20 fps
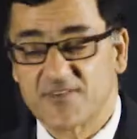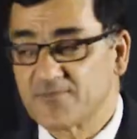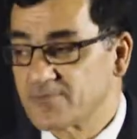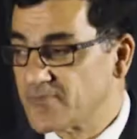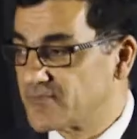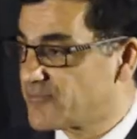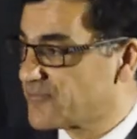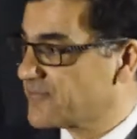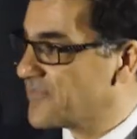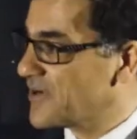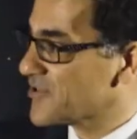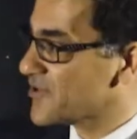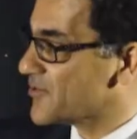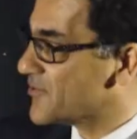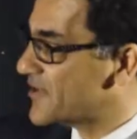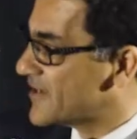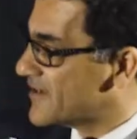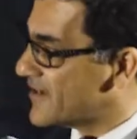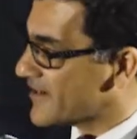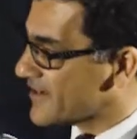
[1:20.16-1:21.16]
and by the
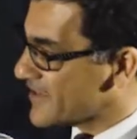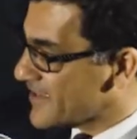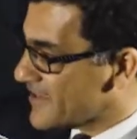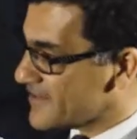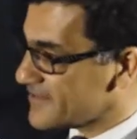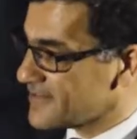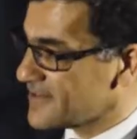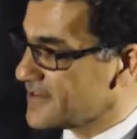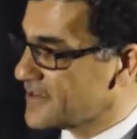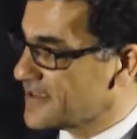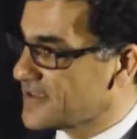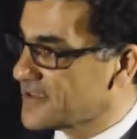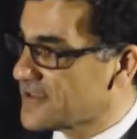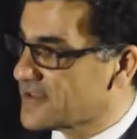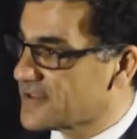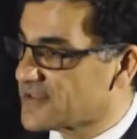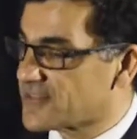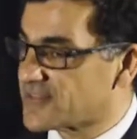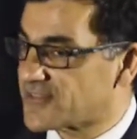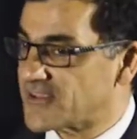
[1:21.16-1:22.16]
way, again,
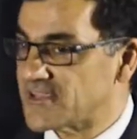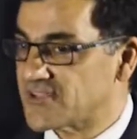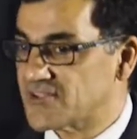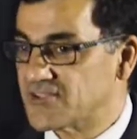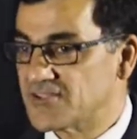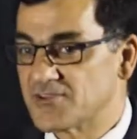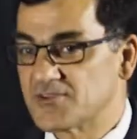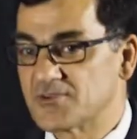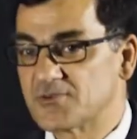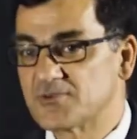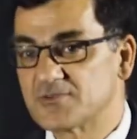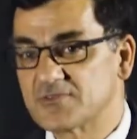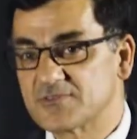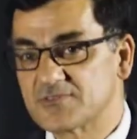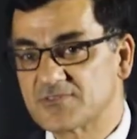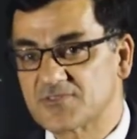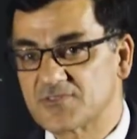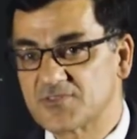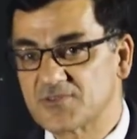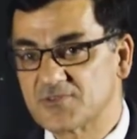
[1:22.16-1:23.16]
thank you
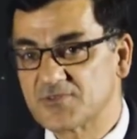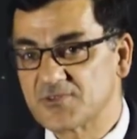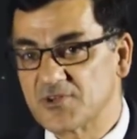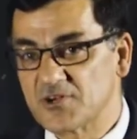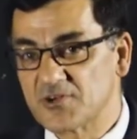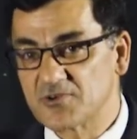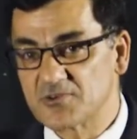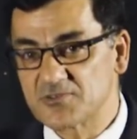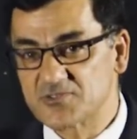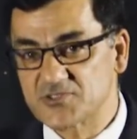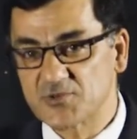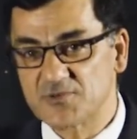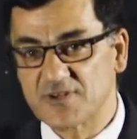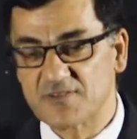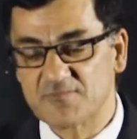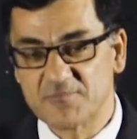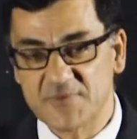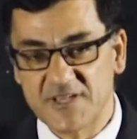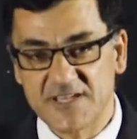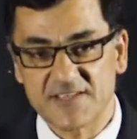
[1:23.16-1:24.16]
to those who
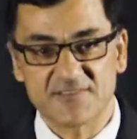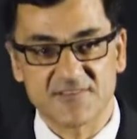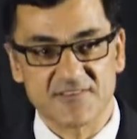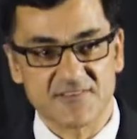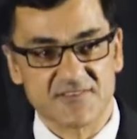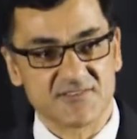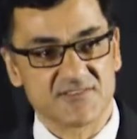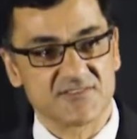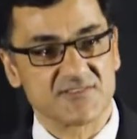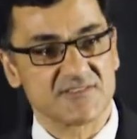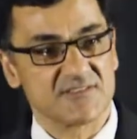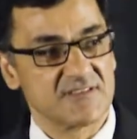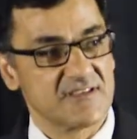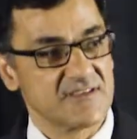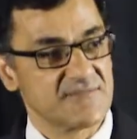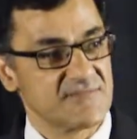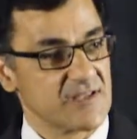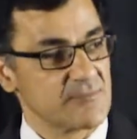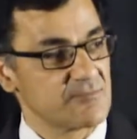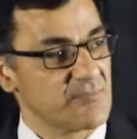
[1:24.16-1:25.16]
have made this
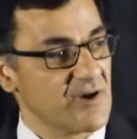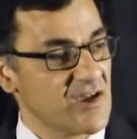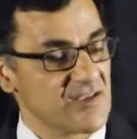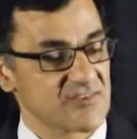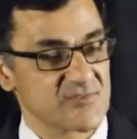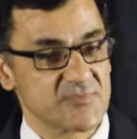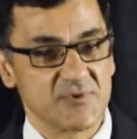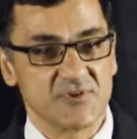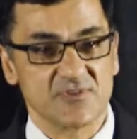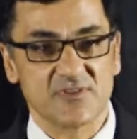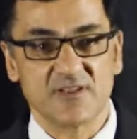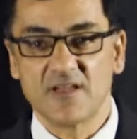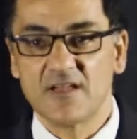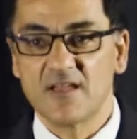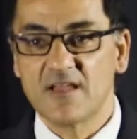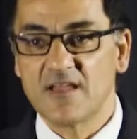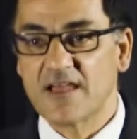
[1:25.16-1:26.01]
event possible,